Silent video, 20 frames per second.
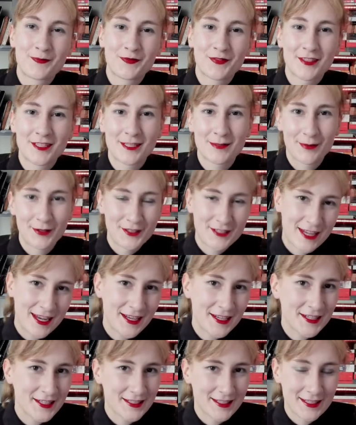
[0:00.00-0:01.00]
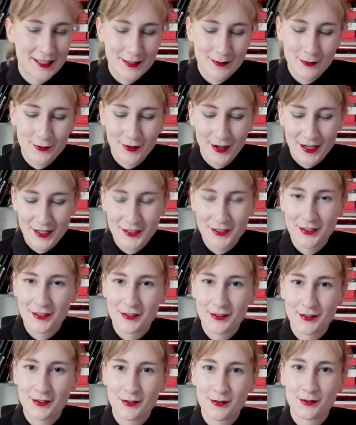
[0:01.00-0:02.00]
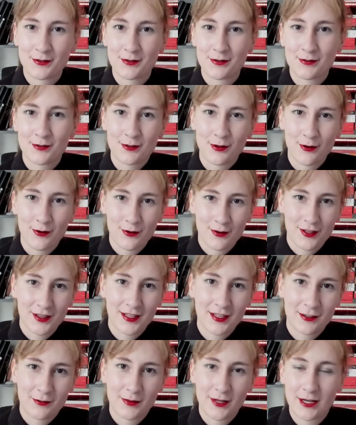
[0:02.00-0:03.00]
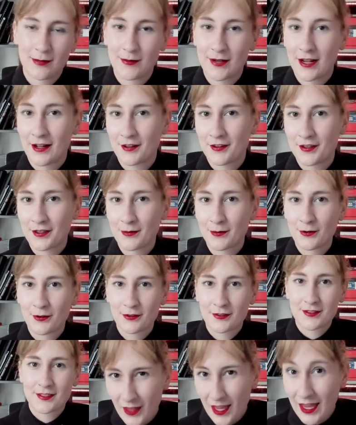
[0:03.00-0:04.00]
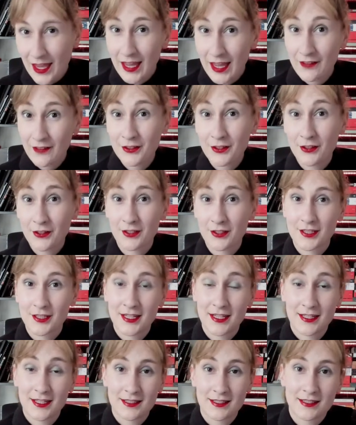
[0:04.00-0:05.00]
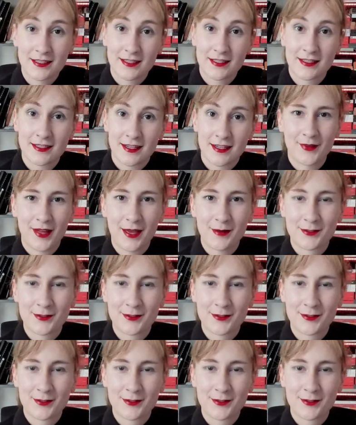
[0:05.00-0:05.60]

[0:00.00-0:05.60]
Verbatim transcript: spontaneous inspiration to talk a little bit about the books that I haven't got a chance to study.